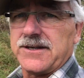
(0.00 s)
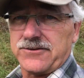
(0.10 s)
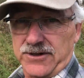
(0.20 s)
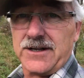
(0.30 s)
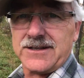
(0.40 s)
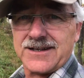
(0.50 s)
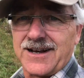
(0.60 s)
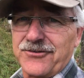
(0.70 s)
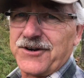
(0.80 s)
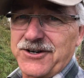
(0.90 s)
Well, I
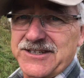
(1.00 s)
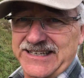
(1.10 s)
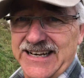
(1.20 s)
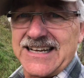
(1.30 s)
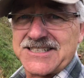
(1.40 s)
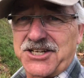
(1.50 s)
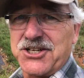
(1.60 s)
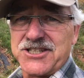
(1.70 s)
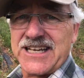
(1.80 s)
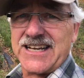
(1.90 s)
figured today is a
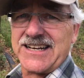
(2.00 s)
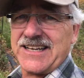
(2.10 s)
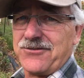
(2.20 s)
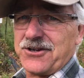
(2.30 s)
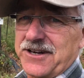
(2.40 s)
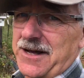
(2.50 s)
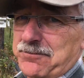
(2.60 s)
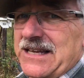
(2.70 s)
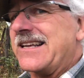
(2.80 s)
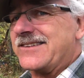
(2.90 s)
good day to give you an
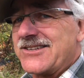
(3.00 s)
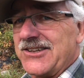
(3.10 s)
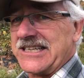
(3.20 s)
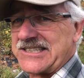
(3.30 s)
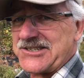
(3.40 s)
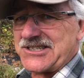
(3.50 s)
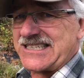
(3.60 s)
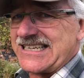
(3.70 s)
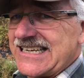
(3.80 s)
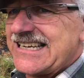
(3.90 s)
update, so let's go see.